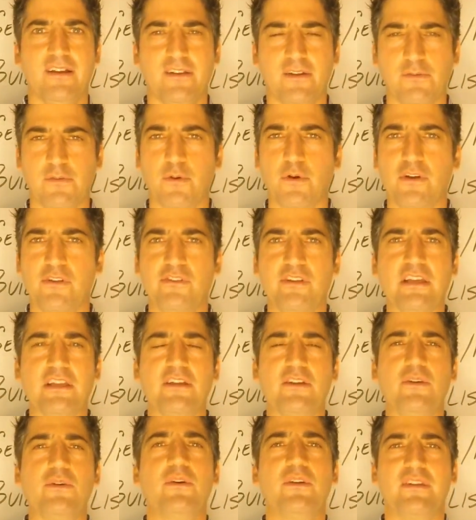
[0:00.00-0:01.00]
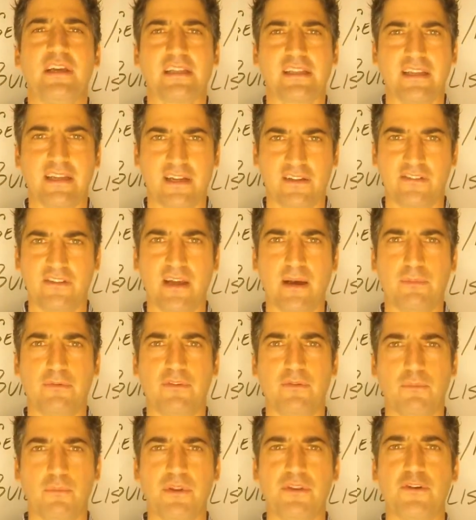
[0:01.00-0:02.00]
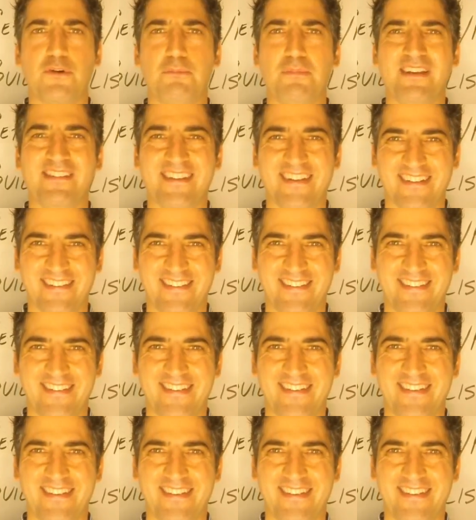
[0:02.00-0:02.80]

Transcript: Look forward to seeing you take the next steps with your business.